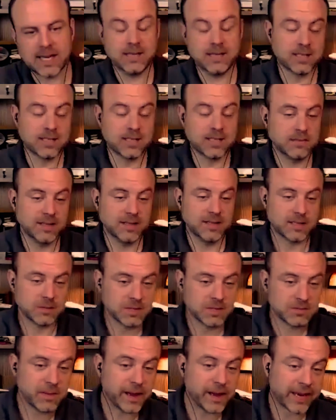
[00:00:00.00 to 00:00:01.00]
some
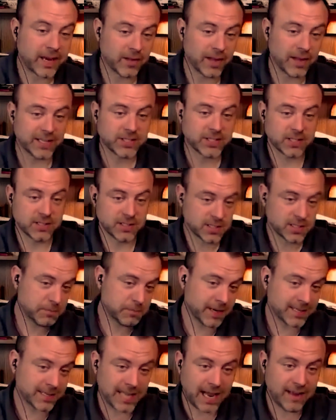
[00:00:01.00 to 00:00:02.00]
speculation, just
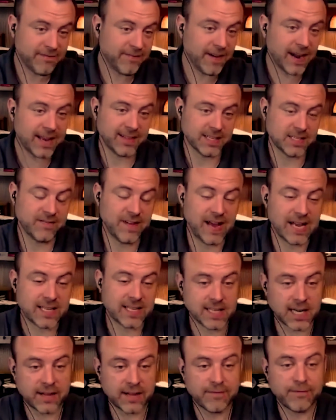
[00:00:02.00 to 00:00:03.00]
because I find this
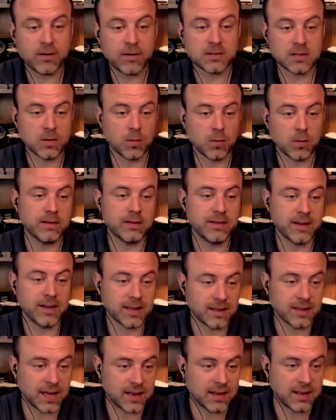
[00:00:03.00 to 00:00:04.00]
fascinating. First, the one thing
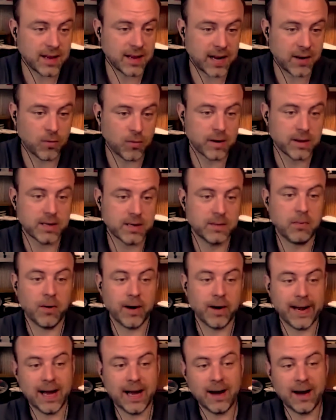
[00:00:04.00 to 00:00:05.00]
that I wanted to
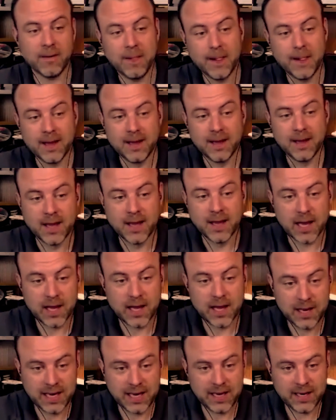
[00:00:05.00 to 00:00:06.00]
point out,
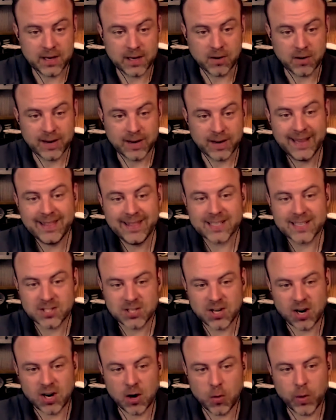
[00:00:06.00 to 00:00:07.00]
in this
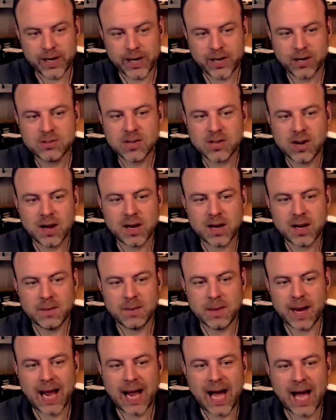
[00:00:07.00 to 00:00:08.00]
chart, when you're talking
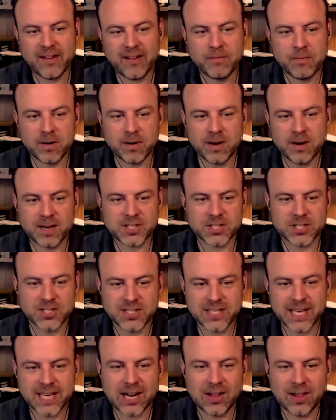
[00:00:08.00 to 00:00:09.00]
about out of production
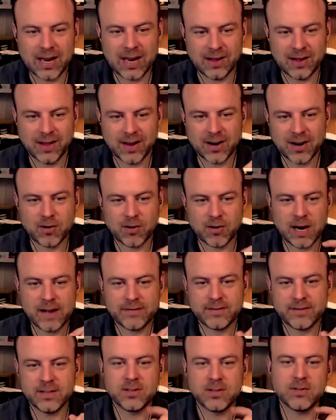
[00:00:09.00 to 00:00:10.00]
single aisle aircraft
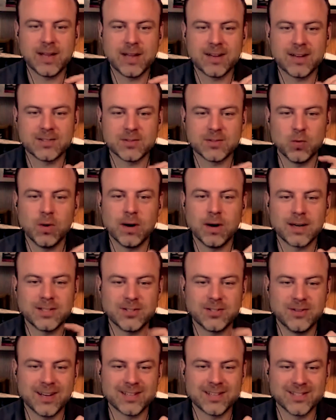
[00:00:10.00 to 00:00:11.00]
in 2001 and
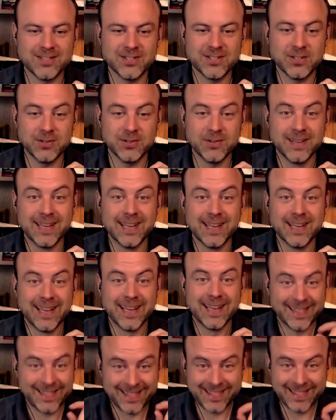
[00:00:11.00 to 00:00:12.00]
2002,
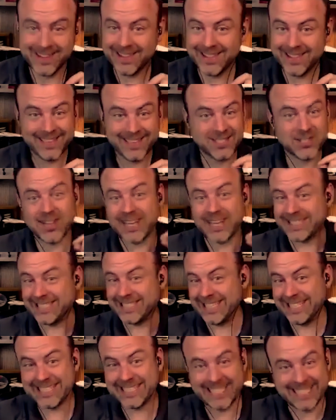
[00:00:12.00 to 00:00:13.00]
these are like
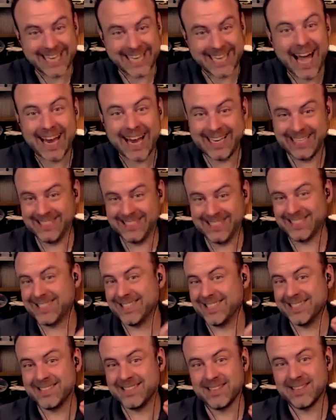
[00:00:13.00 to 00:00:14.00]
DC-9s
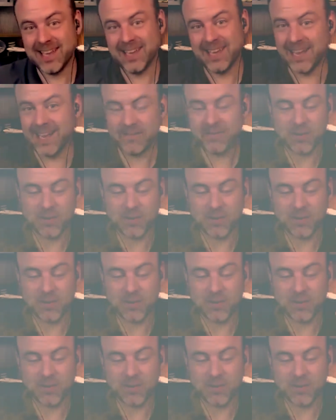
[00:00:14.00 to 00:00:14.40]
and of